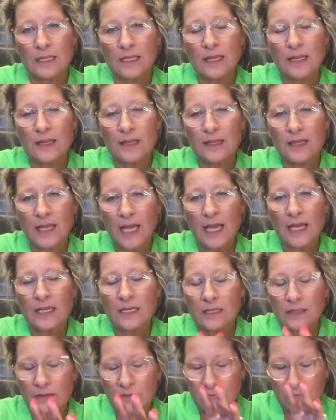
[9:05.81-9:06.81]
that
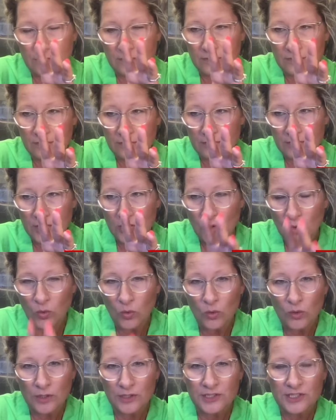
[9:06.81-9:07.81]

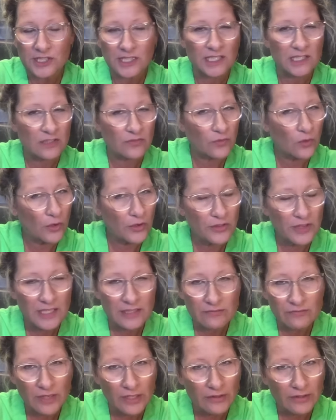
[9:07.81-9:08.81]
course is for the
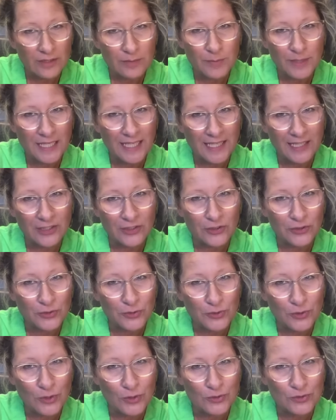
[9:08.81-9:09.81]
very beginner who
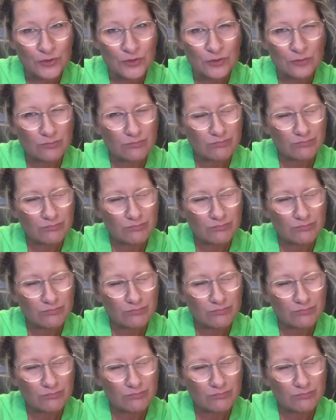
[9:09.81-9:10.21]
knows